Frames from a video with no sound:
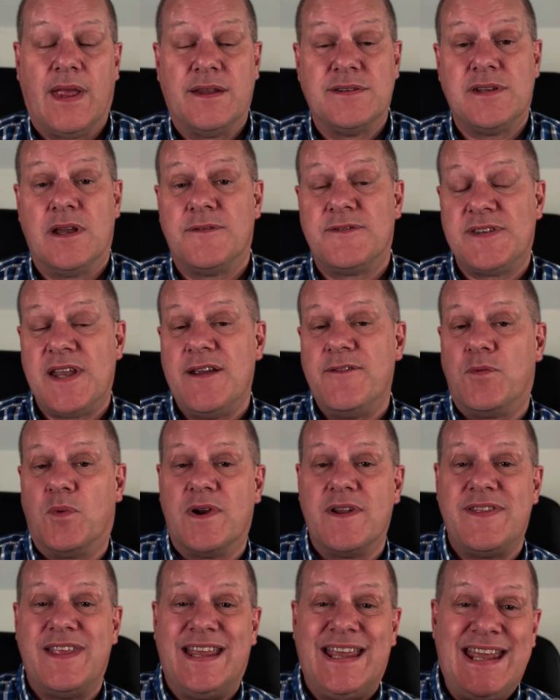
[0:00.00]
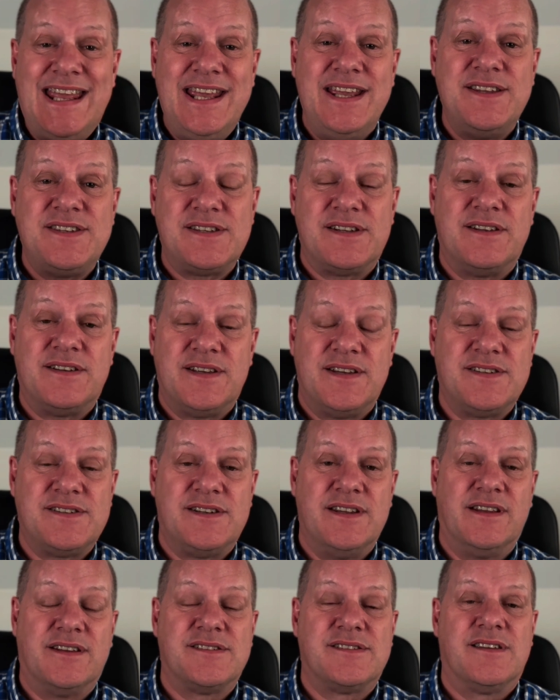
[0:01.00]
So I've saved one of the key
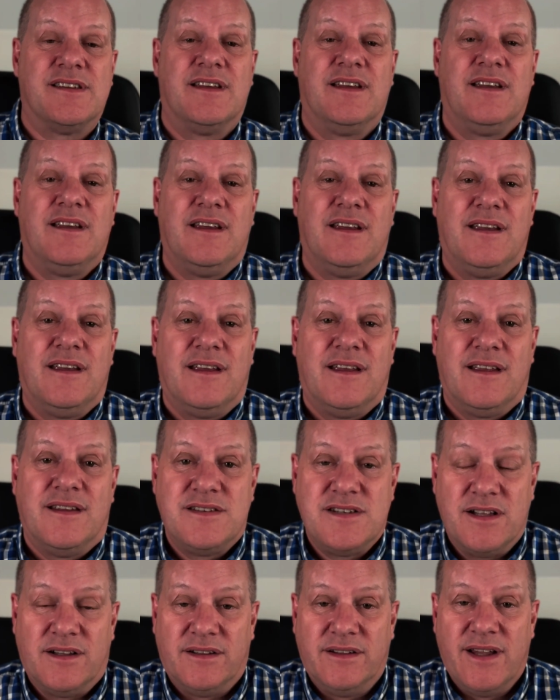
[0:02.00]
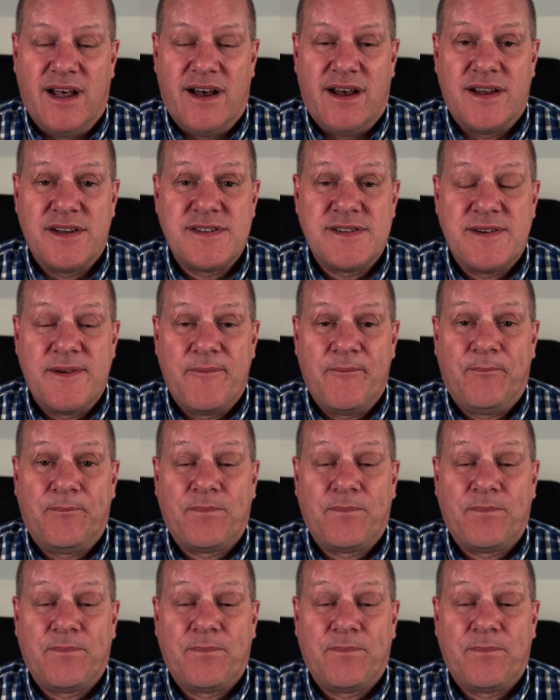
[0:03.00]
statistics till last,